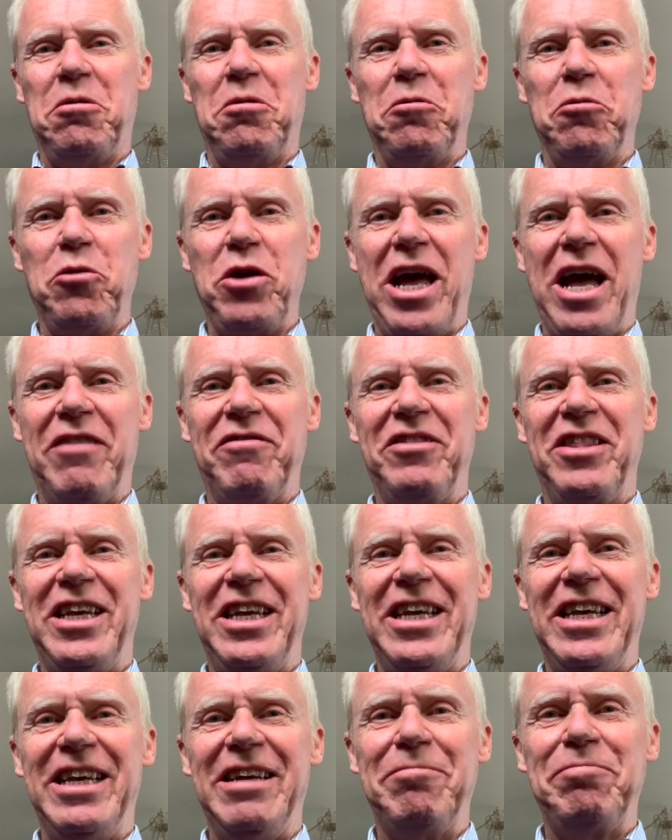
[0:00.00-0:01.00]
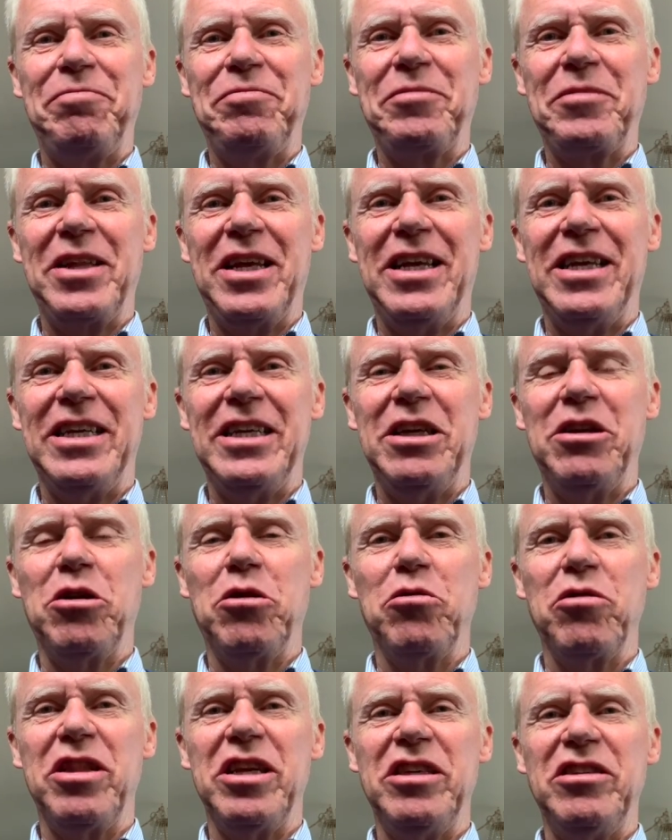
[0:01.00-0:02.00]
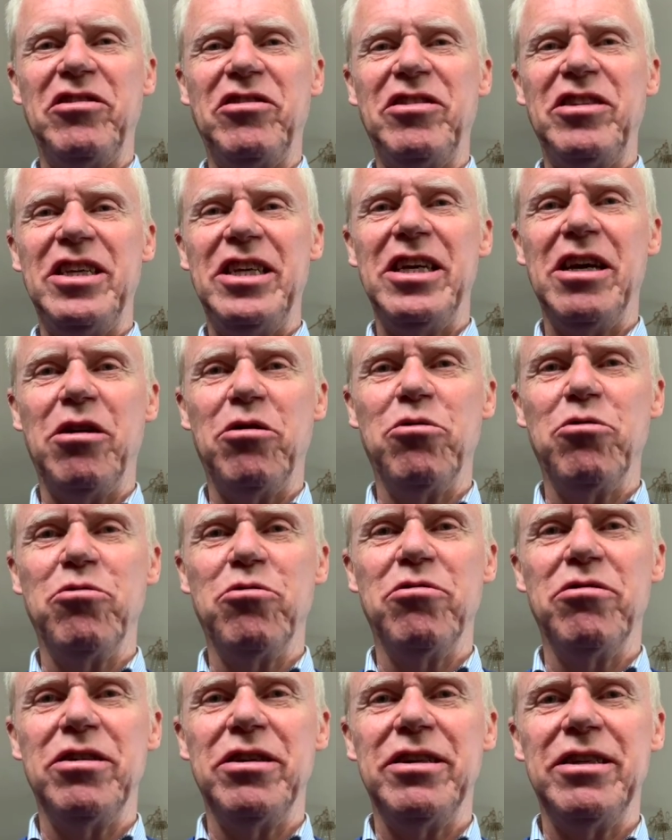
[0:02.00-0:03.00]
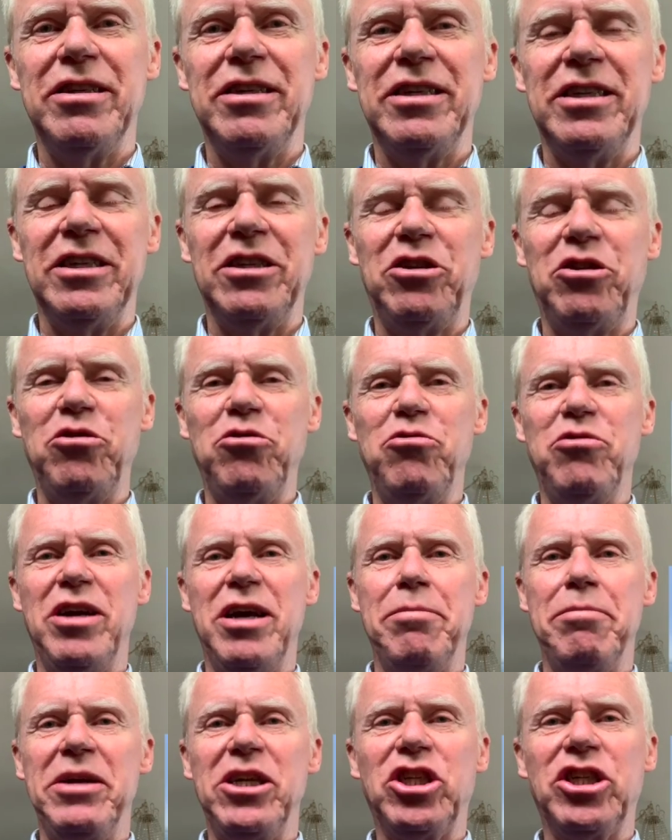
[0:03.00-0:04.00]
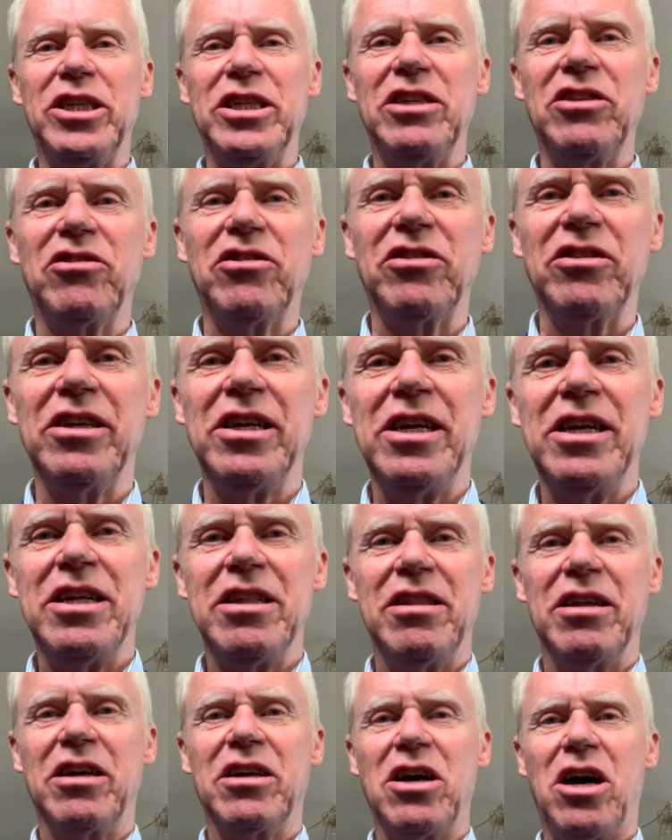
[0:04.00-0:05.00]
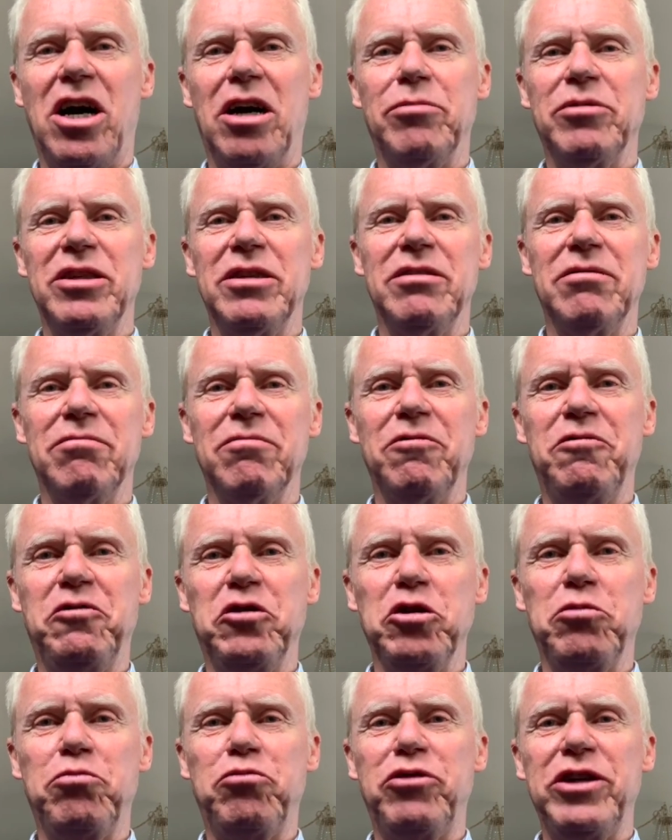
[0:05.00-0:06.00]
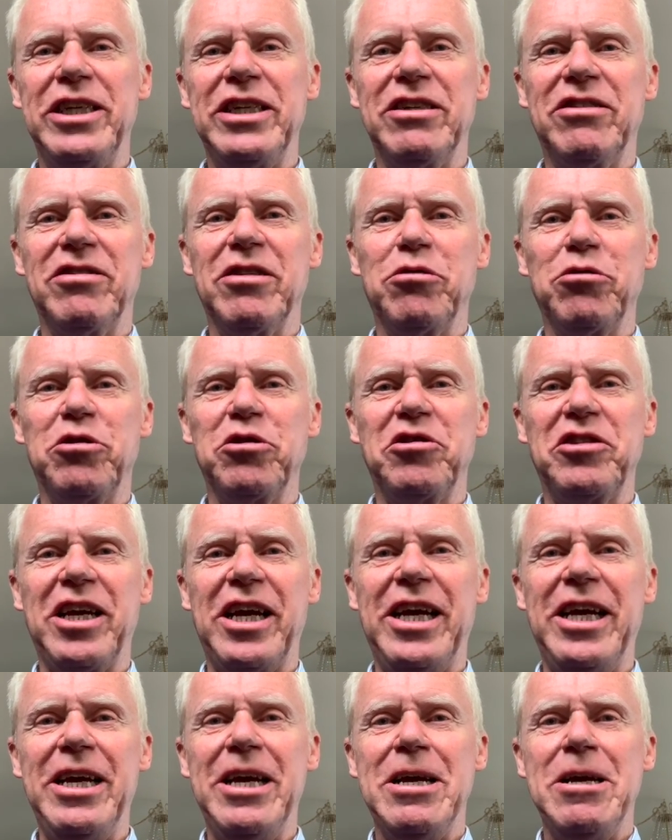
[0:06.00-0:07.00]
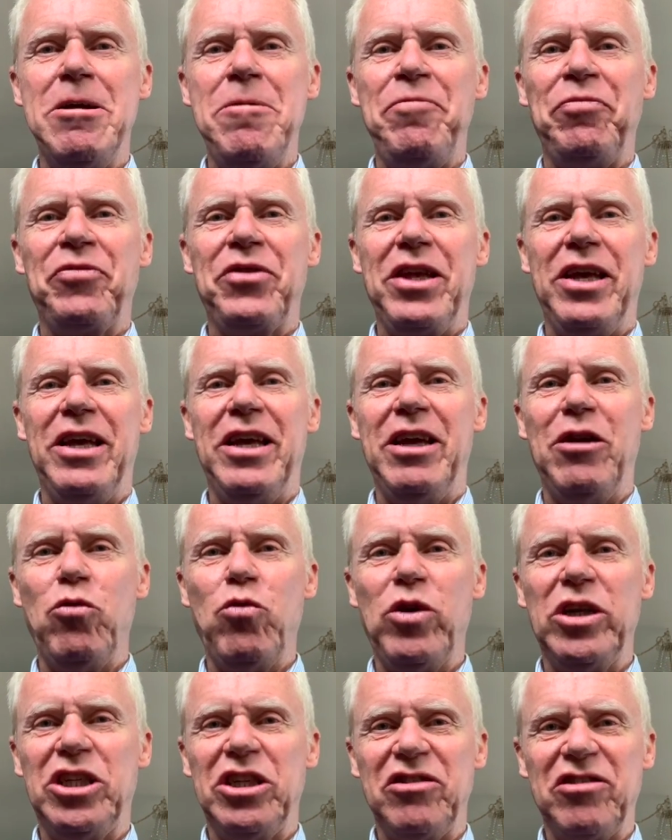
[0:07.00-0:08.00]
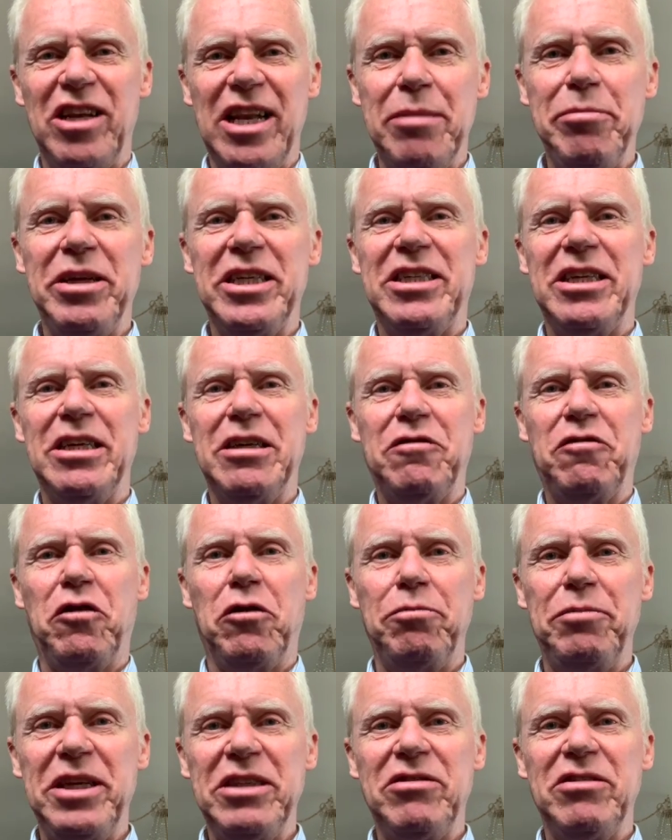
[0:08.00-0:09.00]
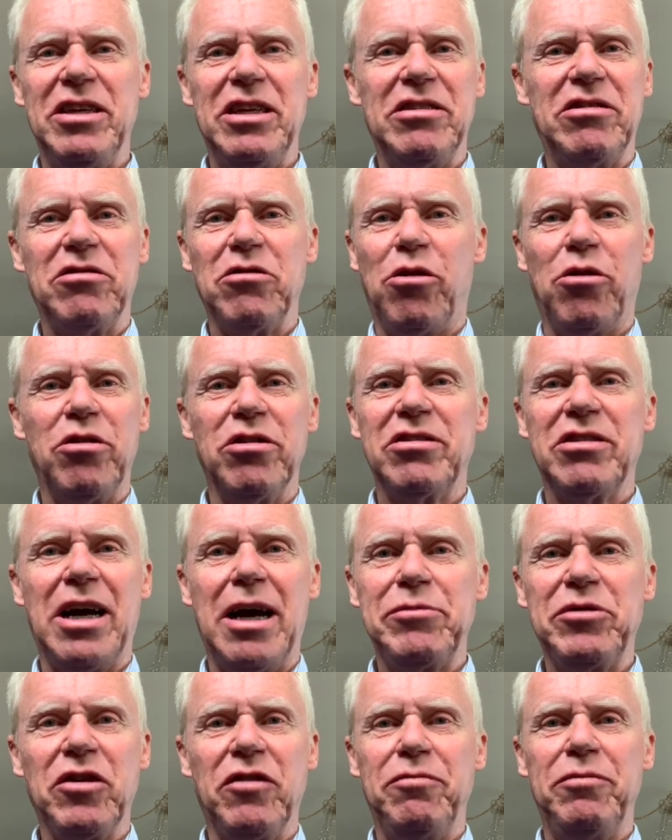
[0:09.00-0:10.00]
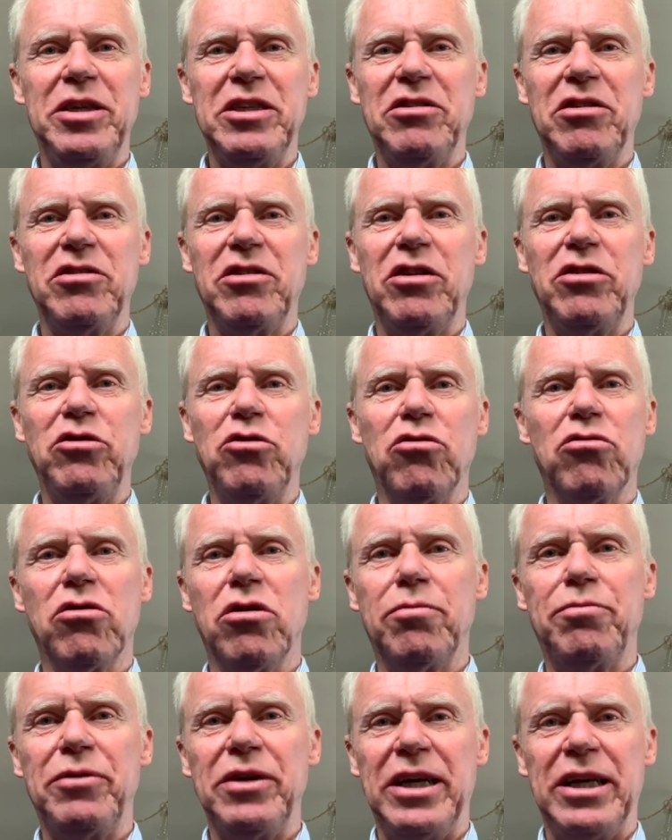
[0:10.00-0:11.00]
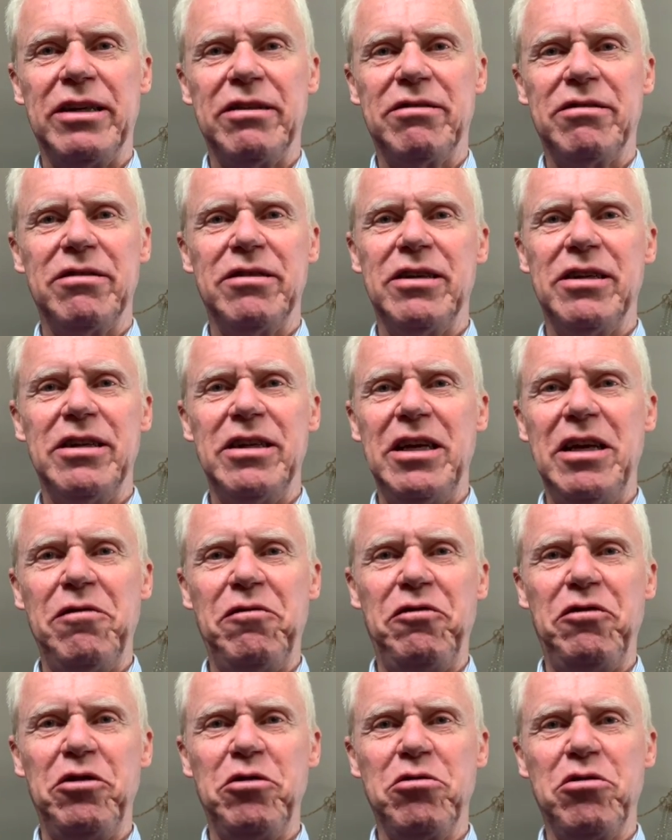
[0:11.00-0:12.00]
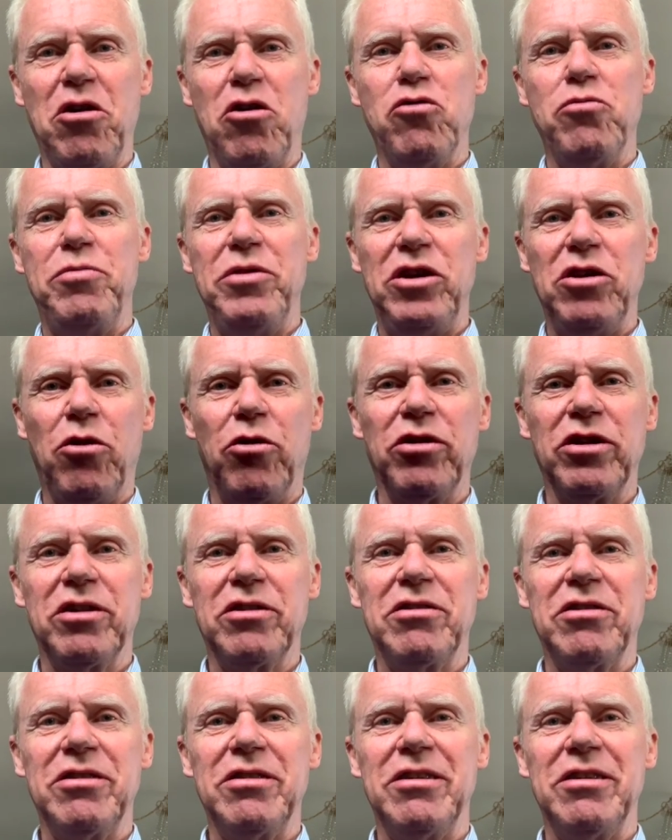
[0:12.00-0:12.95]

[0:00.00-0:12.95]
we have the the CO2 emissions, the carbon footprint, so to say, which is limited for business, all types of business in Europe. And if you go beyond